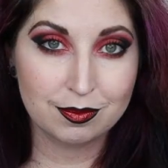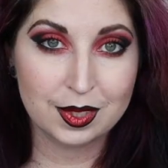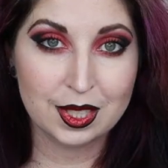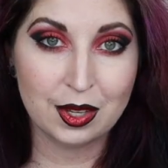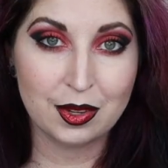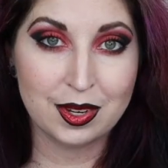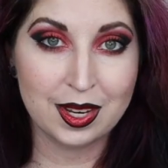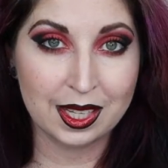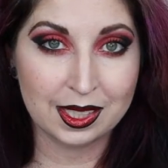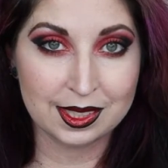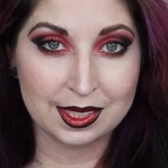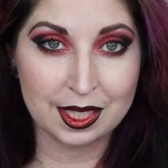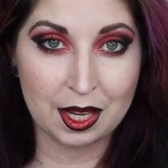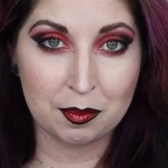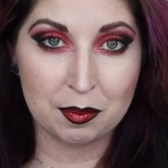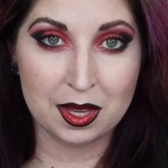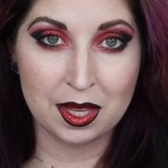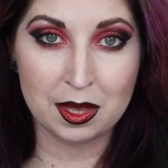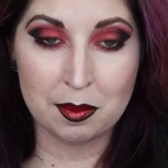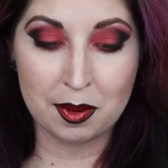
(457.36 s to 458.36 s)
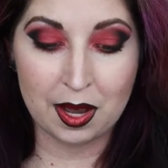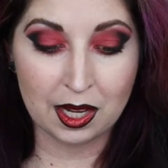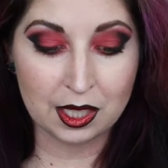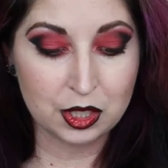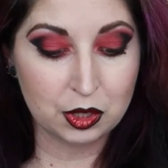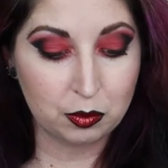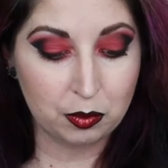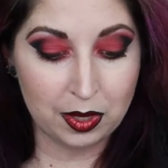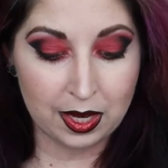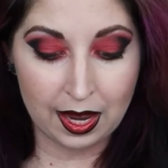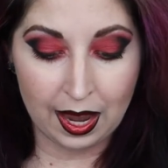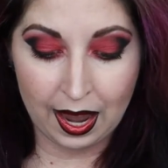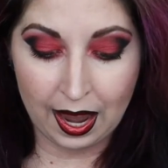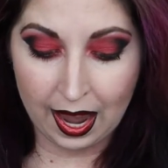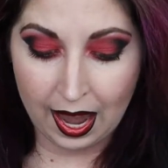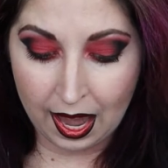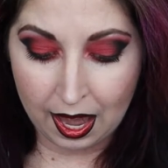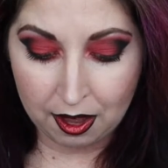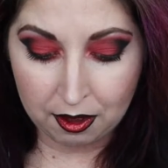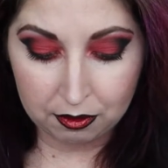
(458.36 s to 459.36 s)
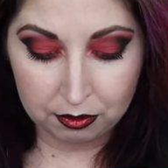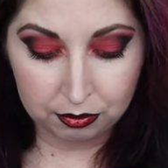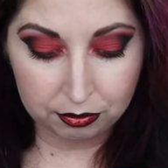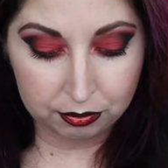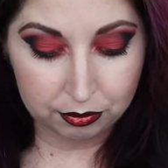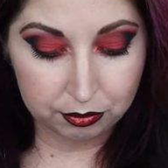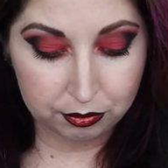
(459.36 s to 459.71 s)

So next up in the box we have